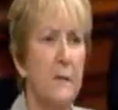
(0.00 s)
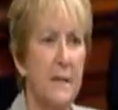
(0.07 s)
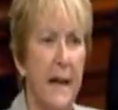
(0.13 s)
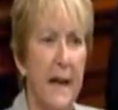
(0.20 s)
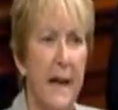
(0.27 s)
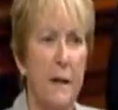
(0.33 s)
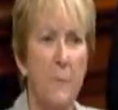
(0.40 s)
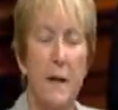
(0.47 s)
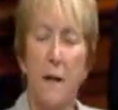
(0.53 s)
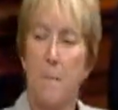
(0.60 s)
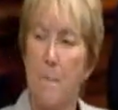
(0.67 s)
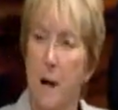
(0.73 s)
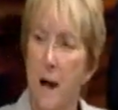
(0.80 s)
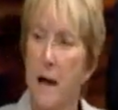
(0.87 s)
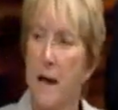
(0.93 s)
day when at
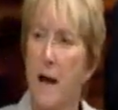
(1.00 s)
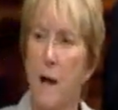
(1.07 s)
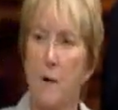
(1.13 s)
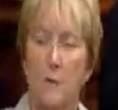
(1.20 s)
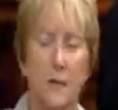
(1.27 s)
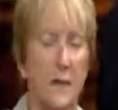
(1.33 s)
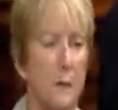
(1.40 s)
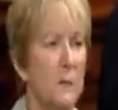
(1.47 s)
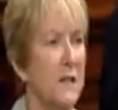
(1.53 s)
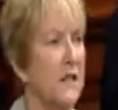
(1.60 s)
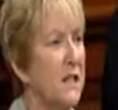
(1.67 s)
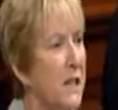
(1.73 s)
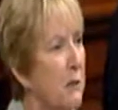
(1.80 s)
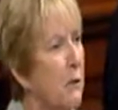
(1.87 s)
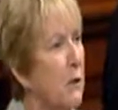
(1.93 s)
my house it was
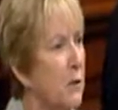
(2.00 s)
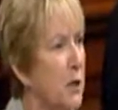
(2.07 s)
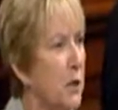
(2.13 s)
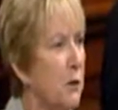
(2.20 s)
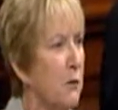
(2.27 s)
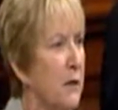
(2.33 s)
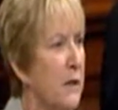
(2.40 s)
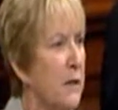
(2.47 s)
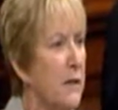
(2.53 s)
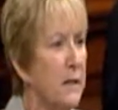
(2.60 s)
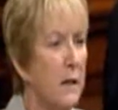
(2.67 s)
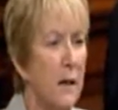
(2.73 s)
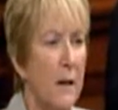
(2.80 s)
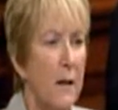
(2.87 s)
0 degrees